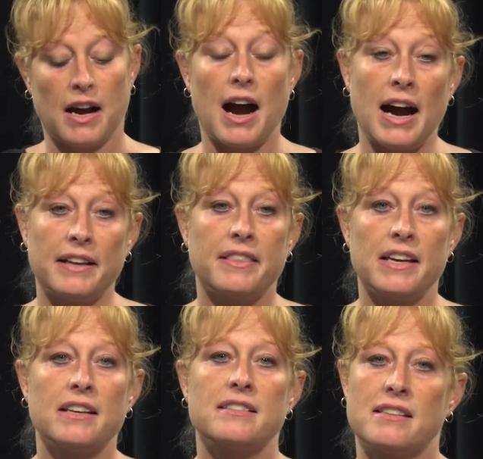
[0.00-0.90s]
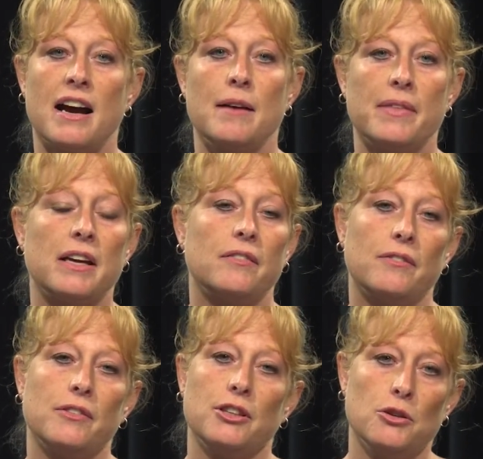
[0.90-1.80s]
I think it's time that
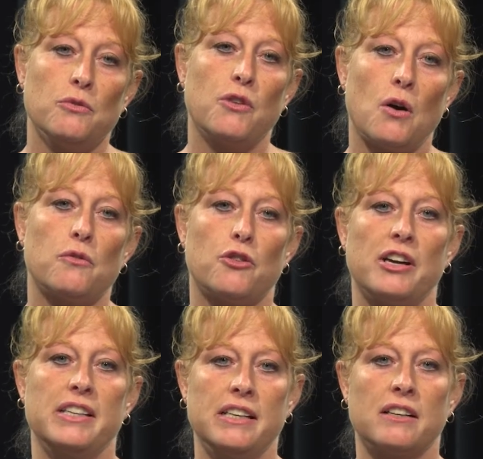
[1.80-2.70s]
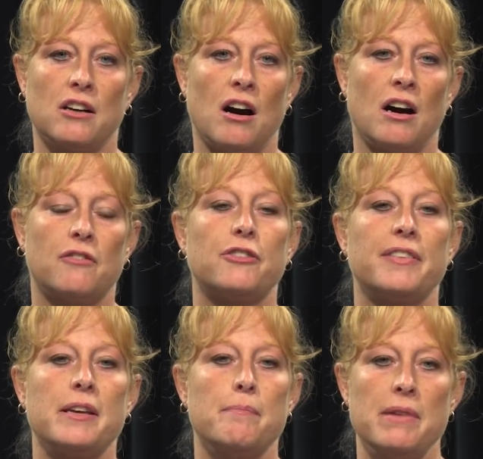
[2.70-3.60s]
you vote for Anita Gaul for
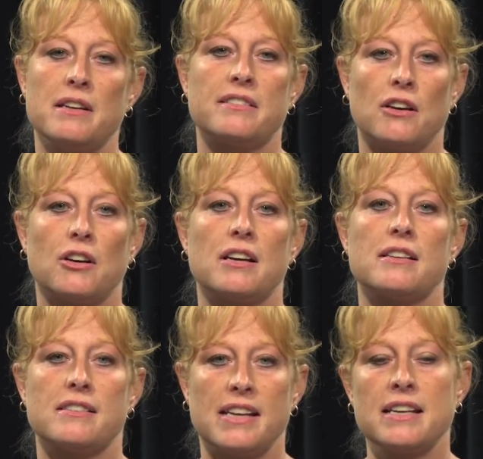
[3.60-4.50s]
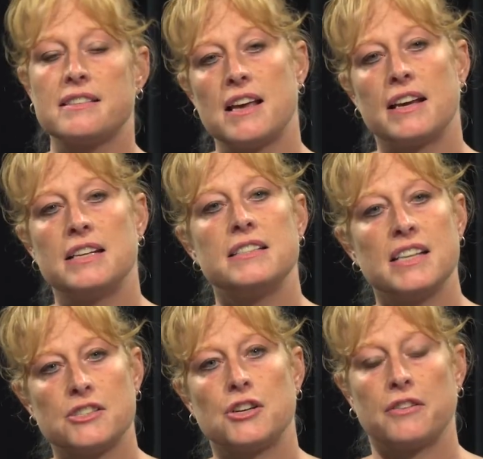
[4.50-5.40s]
the Minnesota State Senate
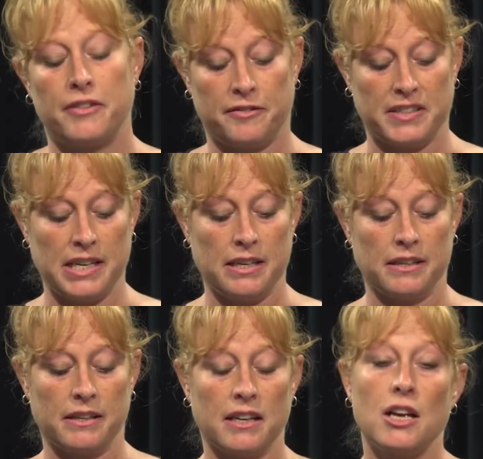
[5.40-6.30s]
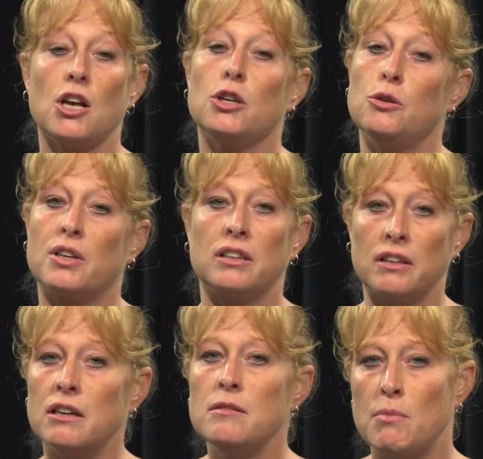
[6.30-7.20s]
District 15. You can
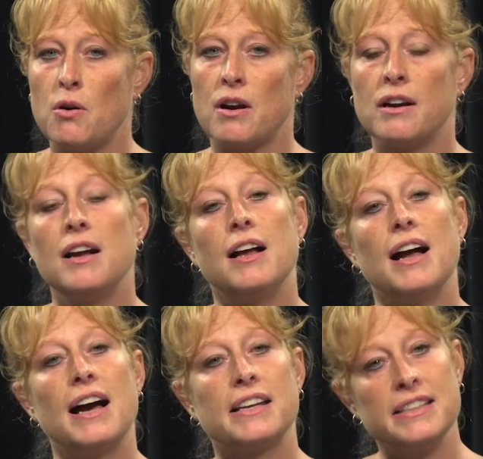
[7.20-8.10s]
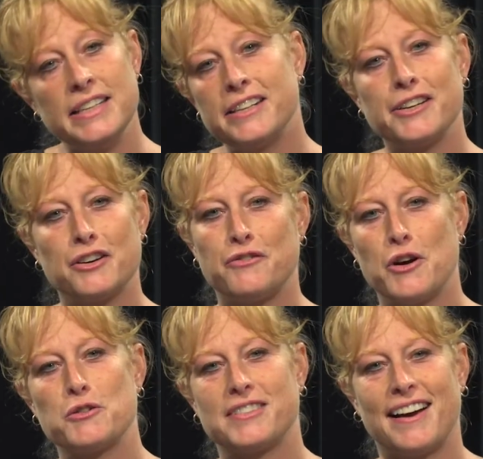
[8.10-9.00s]
learn more at
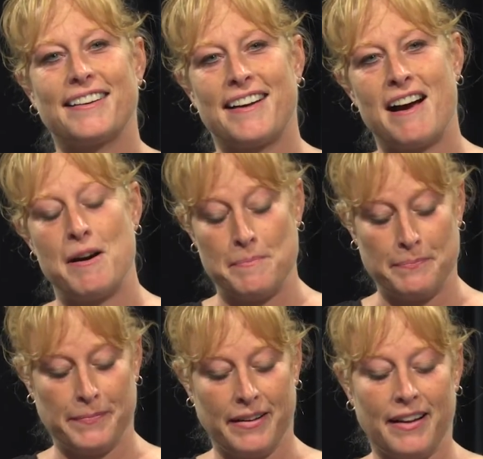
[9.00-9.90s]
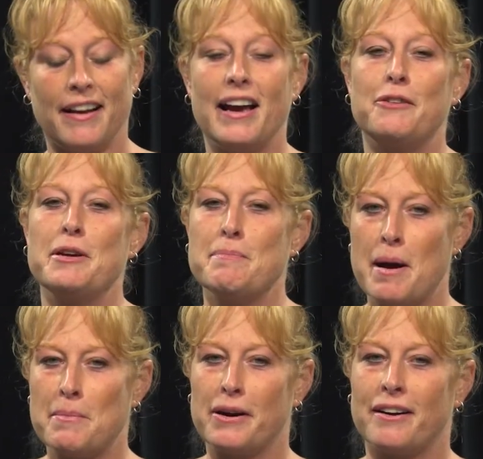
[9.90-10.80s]
anitayourvote.com. And
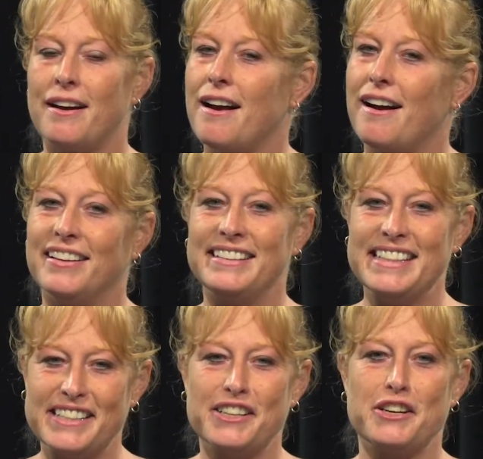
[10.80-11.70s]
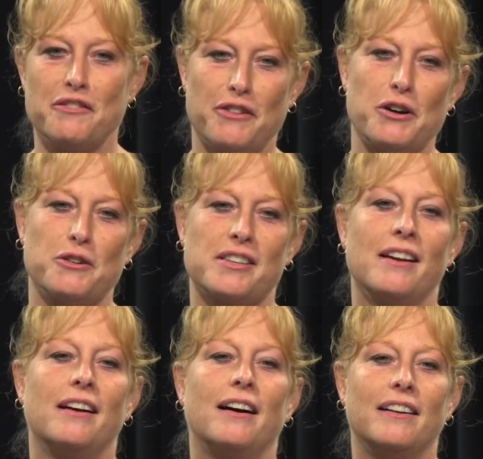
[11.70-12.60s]
remember, Anita Your Vote
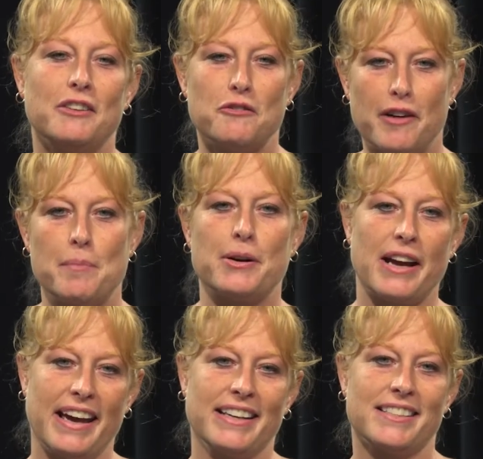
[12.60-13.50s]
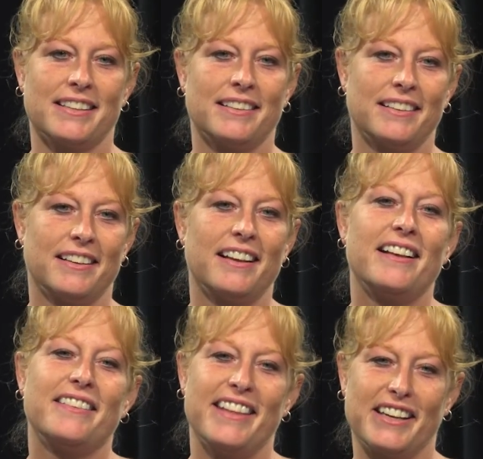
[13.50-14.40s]
on November 8th.
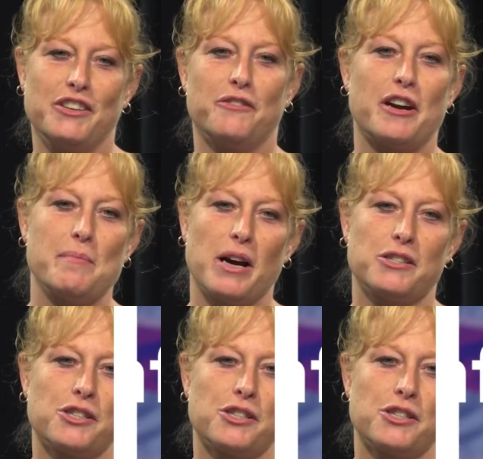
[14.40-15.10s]
Thank you very much.